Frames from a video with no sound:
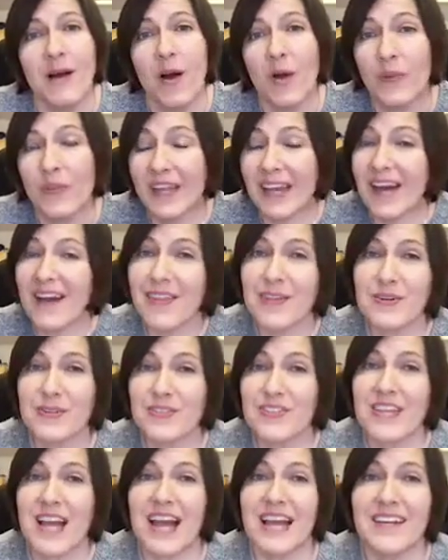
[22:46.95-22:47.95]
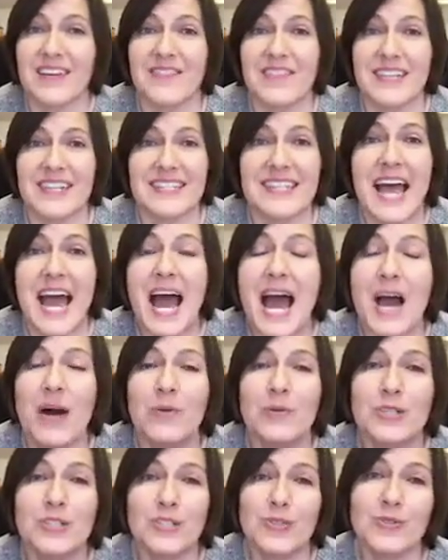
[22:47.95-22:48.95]
On the other side of this,
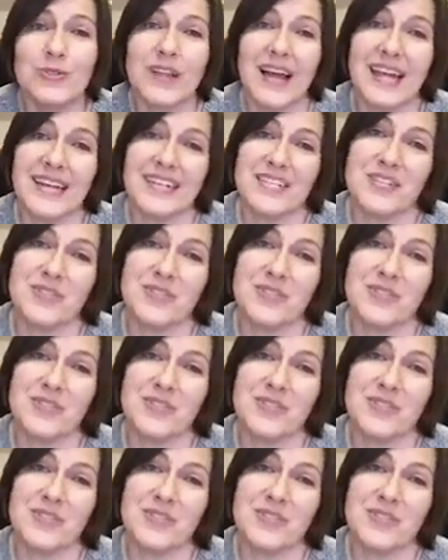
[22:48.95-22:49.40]
how would you like